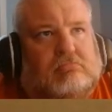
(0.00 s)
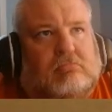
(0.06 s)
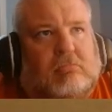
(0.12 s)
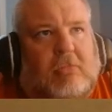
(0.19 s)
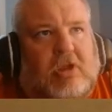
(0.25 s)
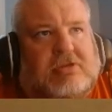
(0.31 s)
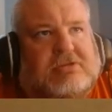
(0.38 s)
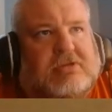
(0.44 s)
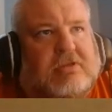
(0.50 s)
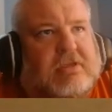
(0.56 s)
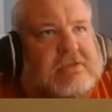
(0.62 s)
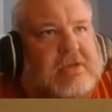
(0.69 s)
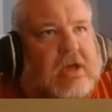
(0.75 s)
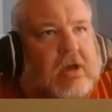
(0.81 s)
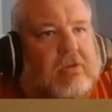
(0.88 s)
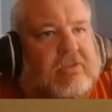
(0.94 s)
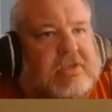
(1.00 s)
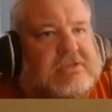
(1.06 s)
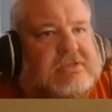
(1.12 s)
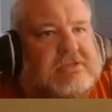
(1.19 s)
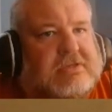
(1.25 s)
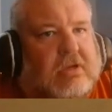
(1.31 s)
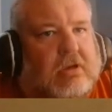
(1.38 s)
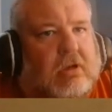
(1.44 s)
and so that's how this
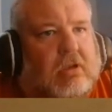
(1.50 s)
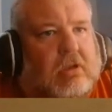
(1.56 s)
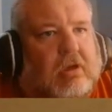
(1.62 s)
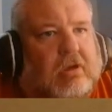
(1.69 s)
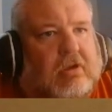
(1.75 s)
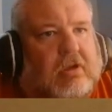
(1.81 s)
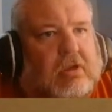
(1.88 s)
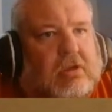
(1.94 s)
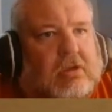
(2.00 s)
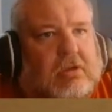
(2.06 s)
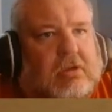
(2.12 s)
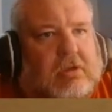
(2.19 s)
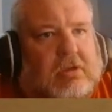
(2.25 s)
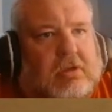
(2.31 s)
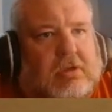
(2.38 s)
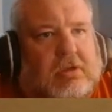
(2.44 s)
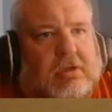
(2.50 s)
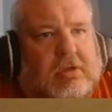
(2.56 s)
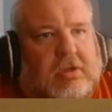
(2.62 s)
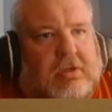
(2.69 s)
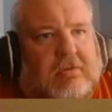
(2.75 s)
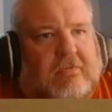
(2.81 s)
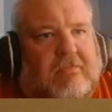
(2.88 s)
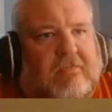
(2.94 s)
is going to look
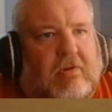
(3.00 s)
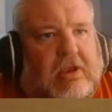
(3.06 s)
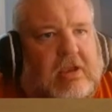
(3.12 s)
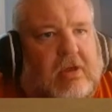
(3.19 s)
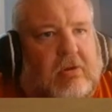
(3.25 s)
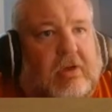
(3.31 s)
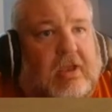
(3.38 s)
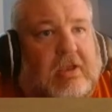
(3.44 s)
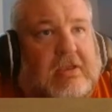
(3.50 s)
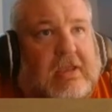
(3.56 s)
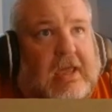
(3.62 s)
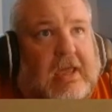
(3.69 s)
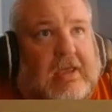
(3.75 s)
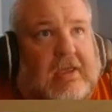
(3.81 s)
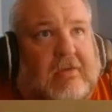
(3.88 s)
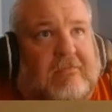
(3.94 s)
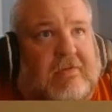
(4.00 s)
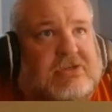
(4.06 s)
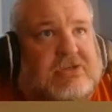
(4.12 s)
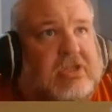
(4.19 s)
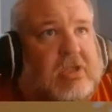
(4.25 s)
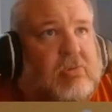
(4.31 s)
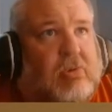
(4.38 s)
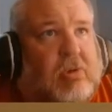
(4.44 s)
for right now. And
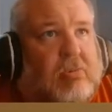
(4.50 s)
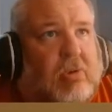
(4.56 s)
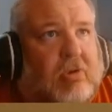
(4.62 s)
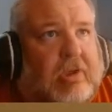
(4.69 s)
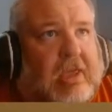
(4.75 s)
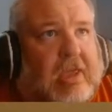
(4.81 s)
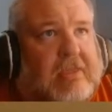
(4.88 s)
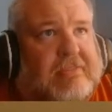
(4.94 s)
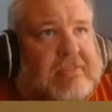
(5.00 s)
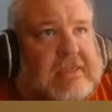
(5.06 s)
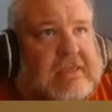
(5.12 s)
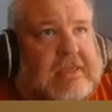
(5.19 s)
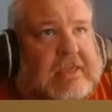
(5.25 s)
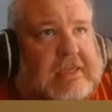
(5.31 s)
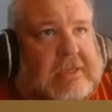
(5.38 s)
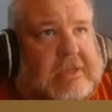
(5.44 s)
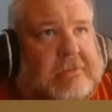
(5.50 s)
eventually we will get the